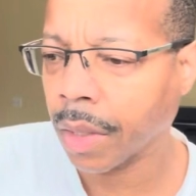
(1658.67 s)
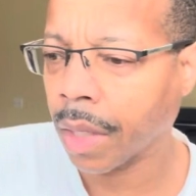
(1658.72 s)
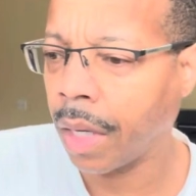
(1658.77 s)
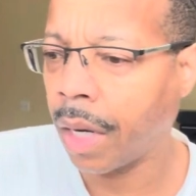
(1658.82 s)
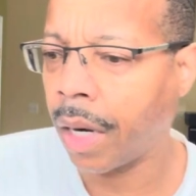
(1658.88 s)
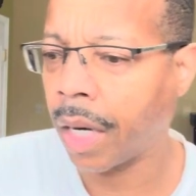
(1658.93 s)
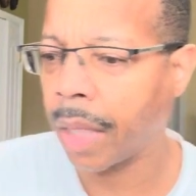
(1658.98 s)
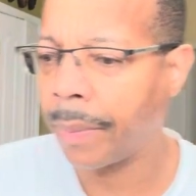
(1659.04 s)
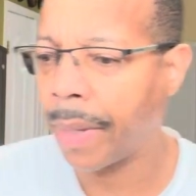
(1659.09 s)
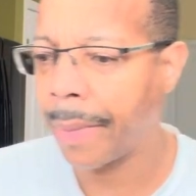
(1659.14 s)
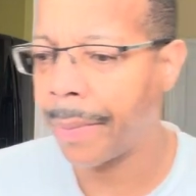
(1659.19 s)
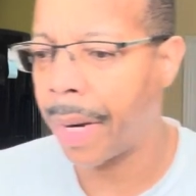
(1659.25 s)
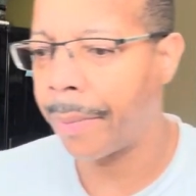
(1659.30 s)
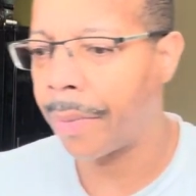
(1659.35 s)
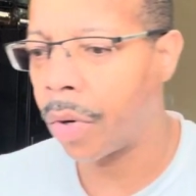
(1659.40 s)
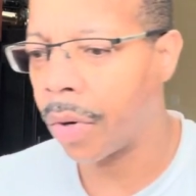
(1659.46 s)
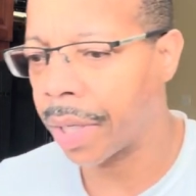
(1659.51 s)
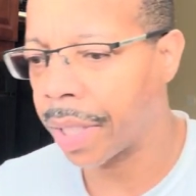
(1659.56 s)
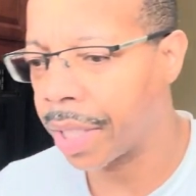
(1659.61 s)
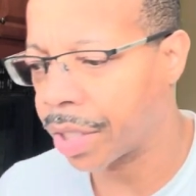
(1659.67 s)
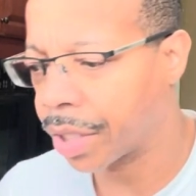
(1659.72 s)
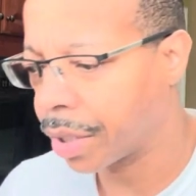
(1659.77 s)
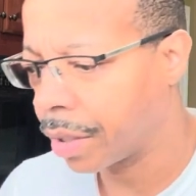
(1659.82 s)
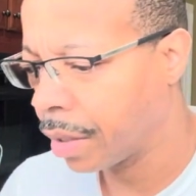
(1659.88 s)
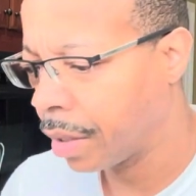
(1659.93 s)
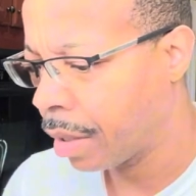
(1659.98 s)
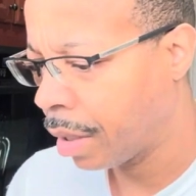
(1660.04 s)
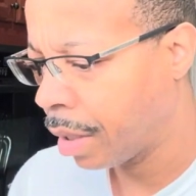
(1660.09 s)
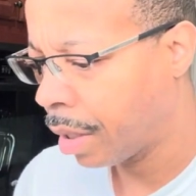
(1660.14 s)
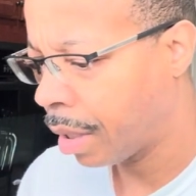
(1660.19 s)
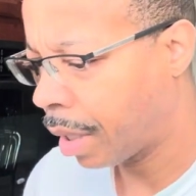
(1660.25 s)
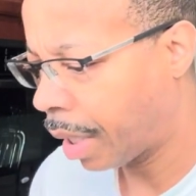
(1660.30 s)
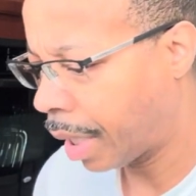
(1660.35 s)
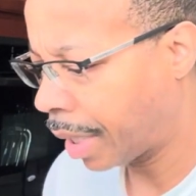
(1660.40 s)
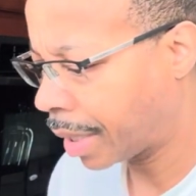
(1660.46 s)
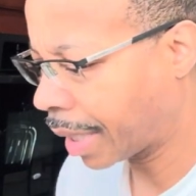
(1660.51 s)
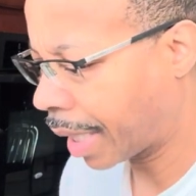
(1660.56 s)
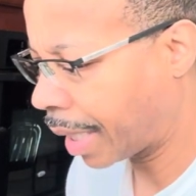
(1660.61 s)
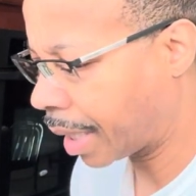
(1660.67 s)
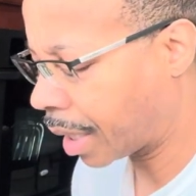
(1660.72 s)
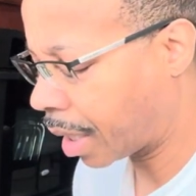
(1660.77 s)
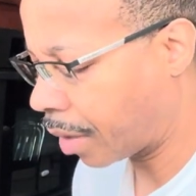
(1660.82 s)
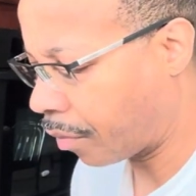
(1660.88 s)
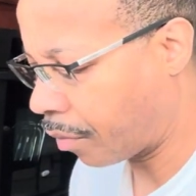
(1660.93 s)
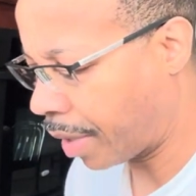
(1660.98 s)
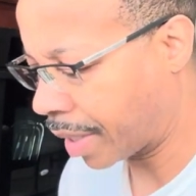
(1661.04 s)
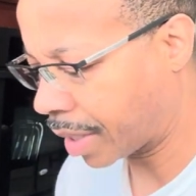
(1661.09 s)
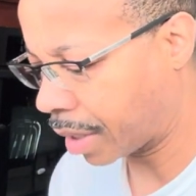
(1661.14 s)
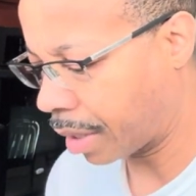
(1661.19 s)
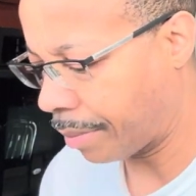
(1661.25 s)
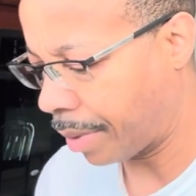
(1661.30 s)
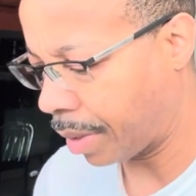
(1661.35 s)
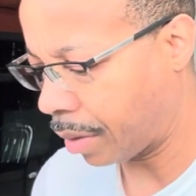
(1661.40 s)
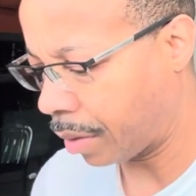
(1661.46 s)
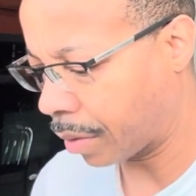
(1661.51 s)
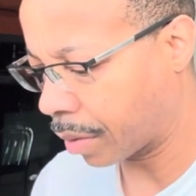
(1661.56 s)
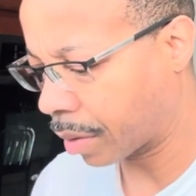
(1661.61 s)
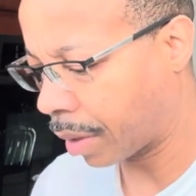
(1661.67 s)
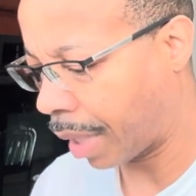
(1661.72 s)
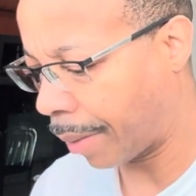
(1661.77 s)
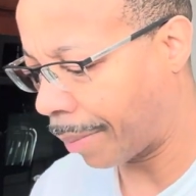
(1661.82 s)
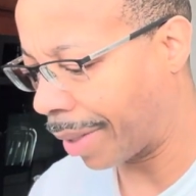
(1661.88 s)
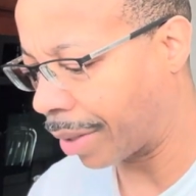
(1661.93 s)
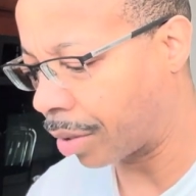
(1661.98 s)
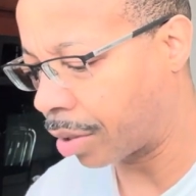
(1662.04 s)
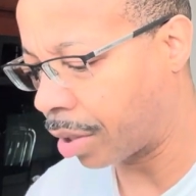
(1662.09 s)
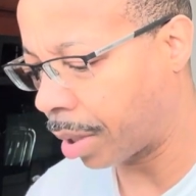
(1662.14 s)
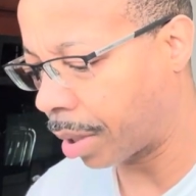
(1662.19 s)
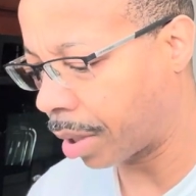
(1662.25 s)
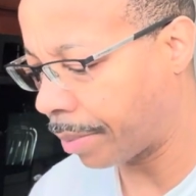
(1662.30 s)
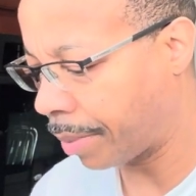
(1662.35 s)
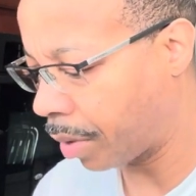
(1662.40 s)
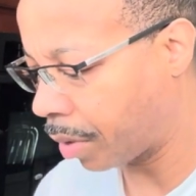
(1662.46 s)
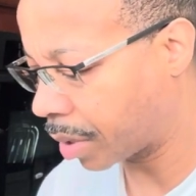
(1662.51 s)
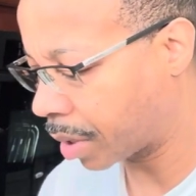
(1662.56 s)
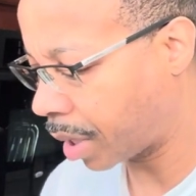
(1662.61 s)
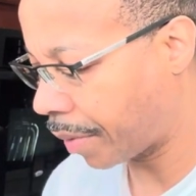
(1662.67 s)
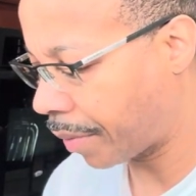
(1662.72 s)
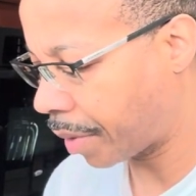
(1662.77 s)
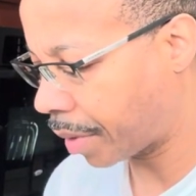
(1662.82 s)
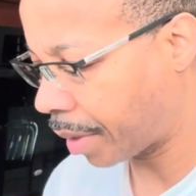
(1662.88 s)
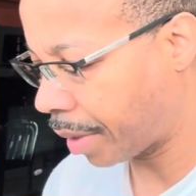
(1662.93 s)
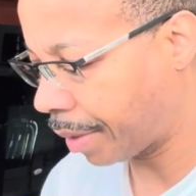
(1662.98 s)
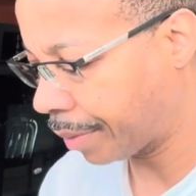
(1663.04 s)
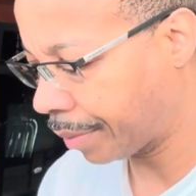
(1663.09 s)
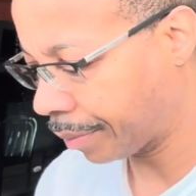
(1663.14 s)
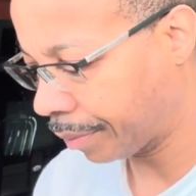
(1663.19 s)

I ought to pay my mortgage. I have to get the rest of the bills, like my utility bills and everything.